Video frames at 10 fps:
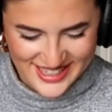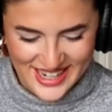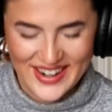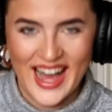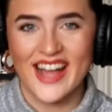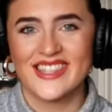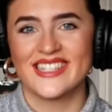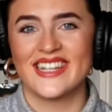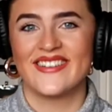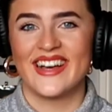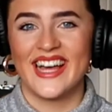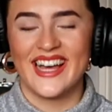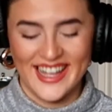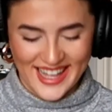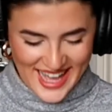I don't know how to do
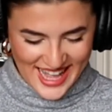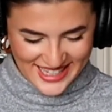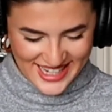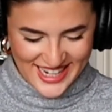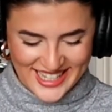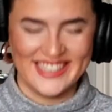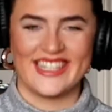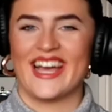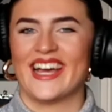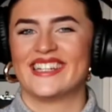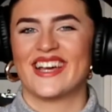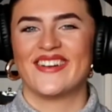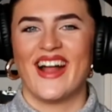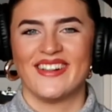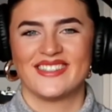it! I actually said I
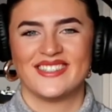don't know how